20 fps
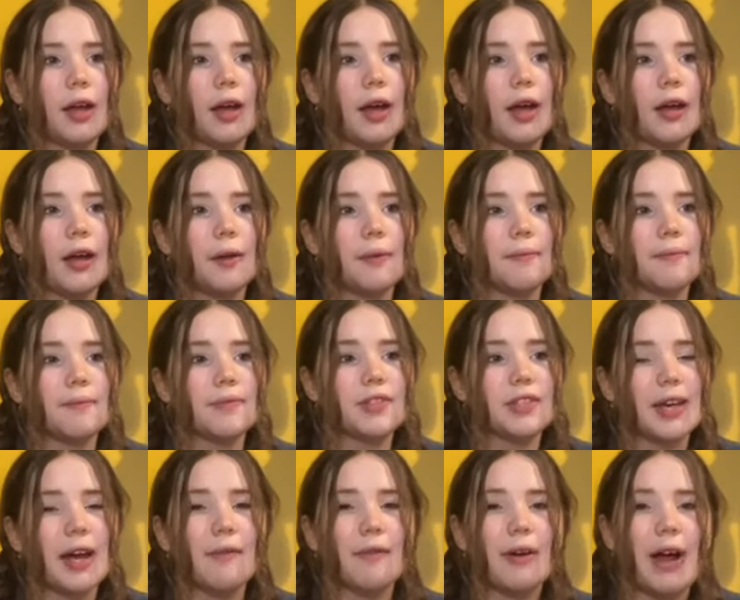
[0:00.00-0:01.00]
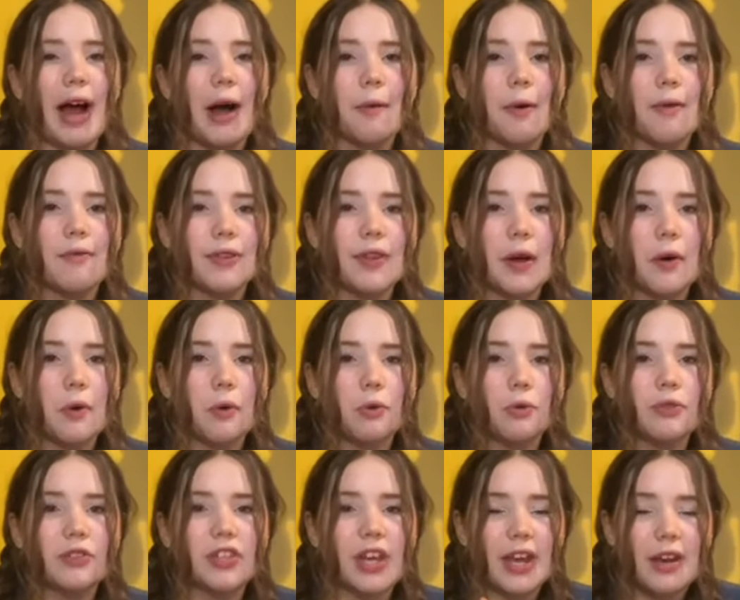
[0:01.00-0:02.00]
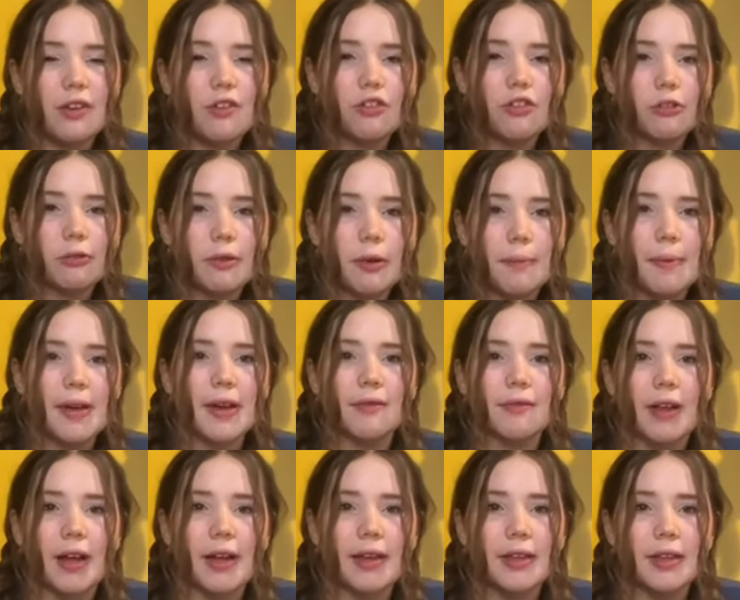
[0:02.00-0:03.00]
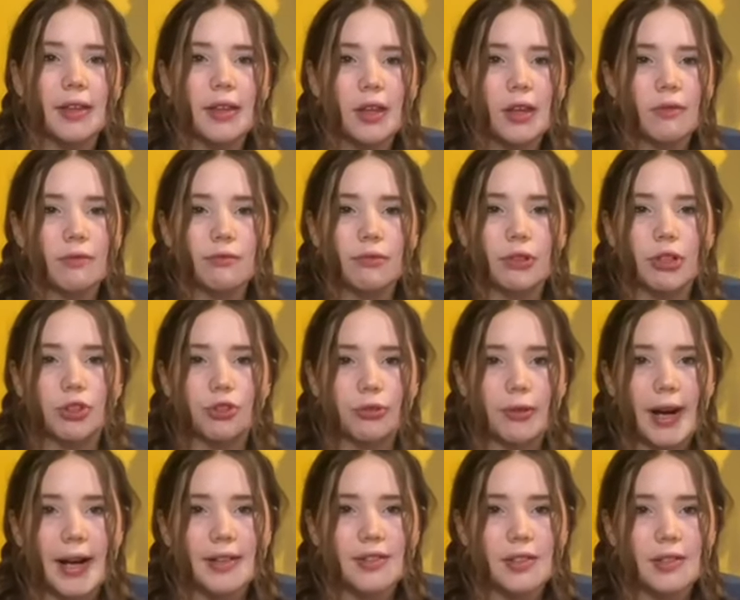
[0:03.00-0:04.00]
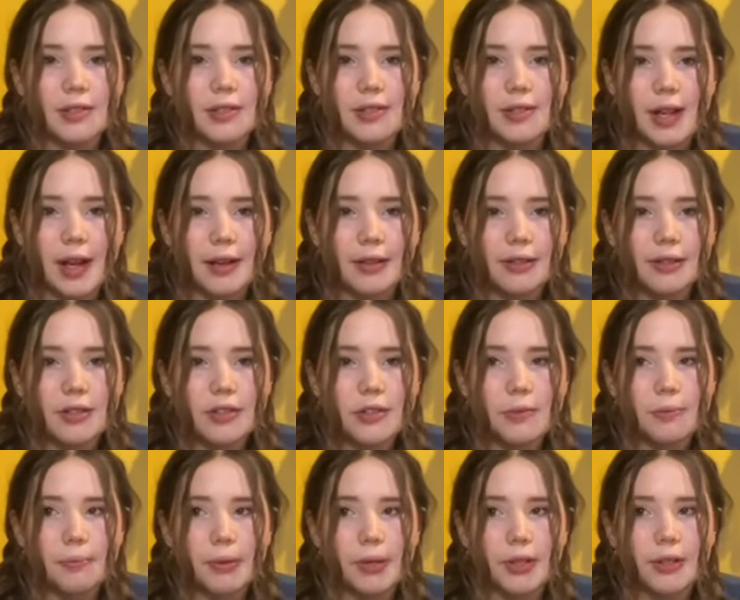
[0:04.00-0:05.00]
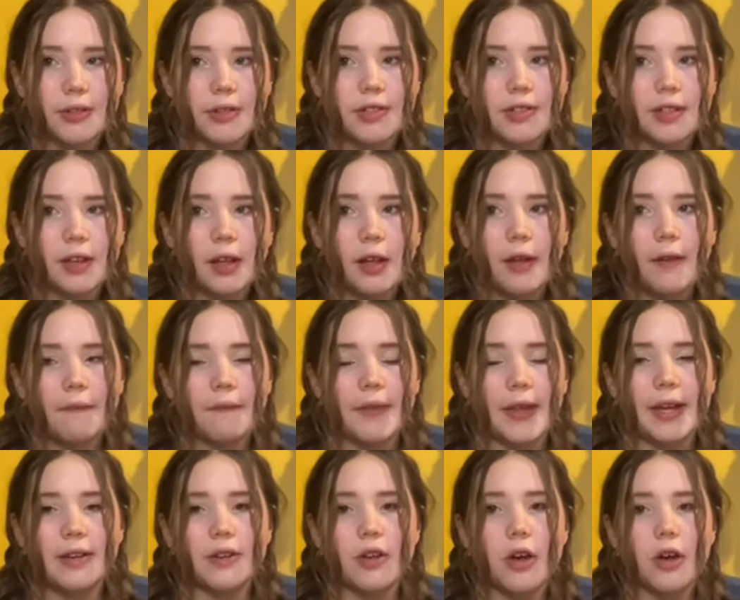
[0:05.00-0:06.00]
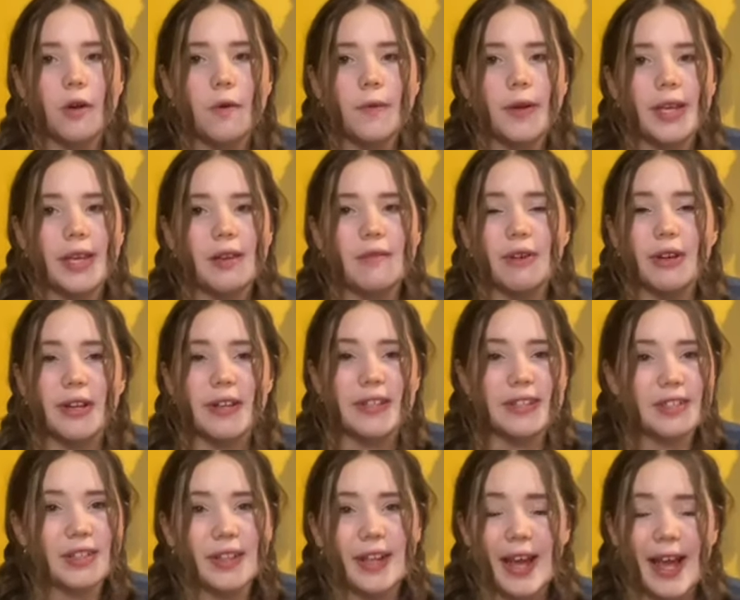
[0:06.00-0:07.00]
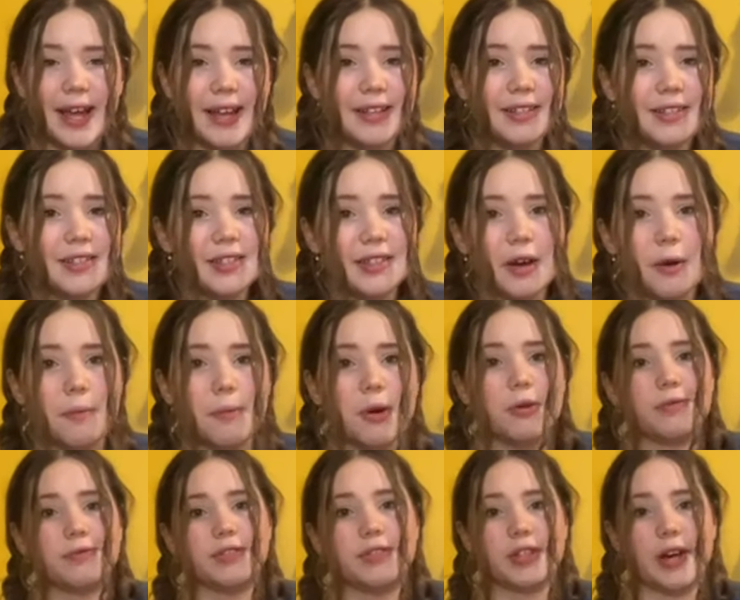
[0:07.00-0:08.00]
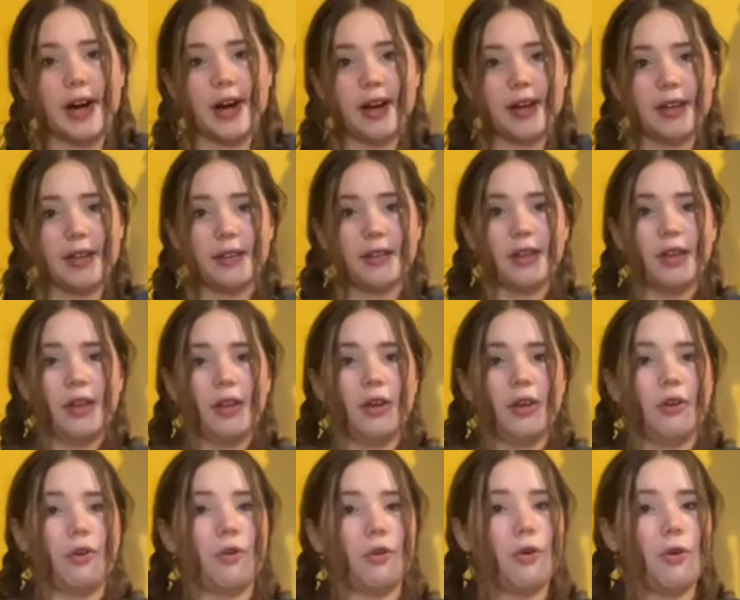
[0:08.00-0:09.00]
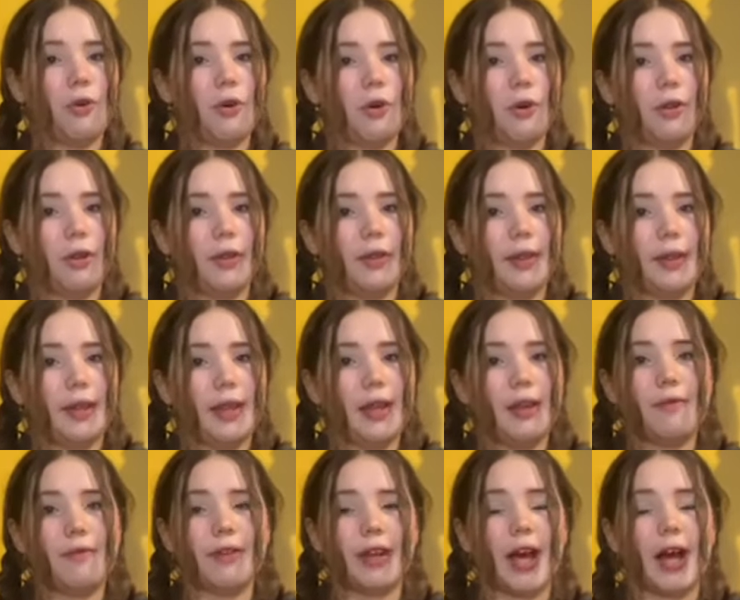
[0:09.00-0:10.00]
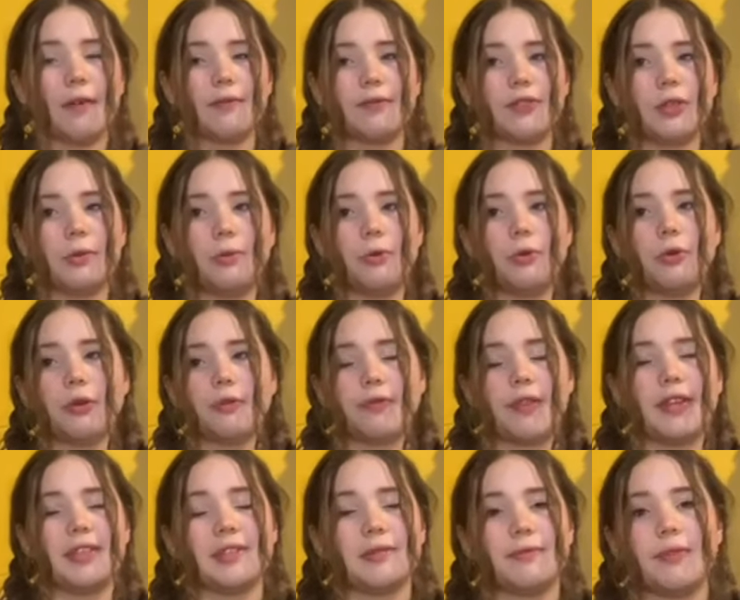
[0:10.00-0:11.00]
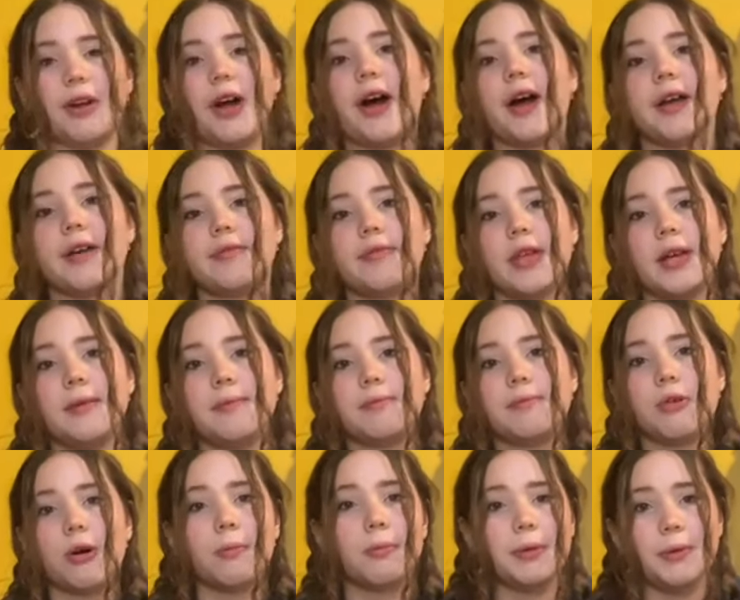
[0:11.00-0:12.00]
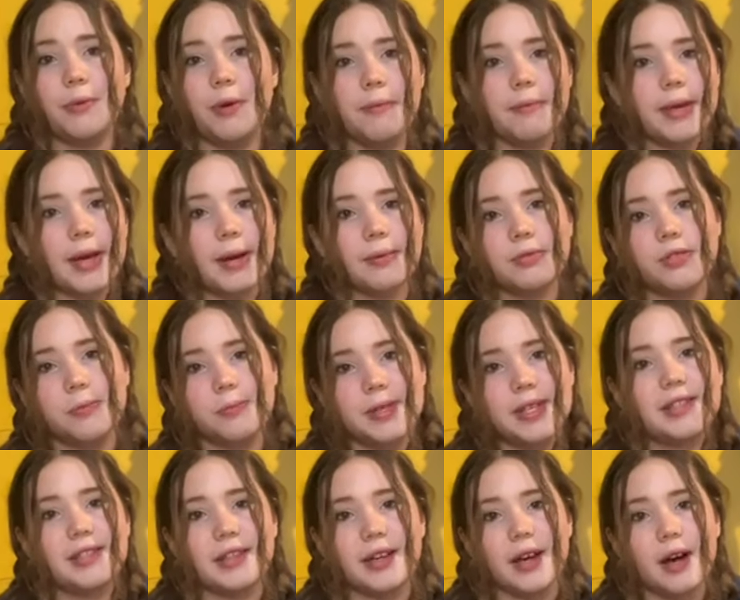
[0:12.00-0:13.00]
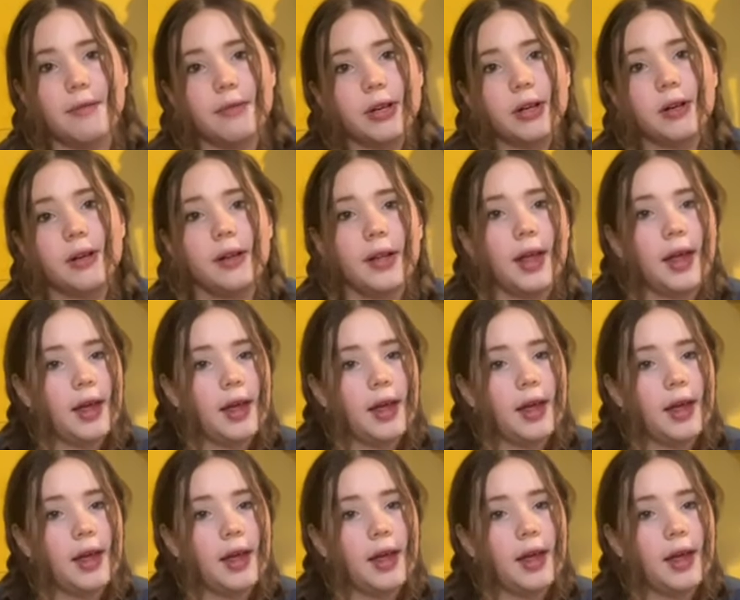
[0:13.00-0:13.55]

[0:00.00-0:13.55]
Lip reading: together. However, they're all tinged with a bit of like regret and sadness, because they know either it's going to end, they'll both die, or even after the war, if they survive, they probably won't be able to be together.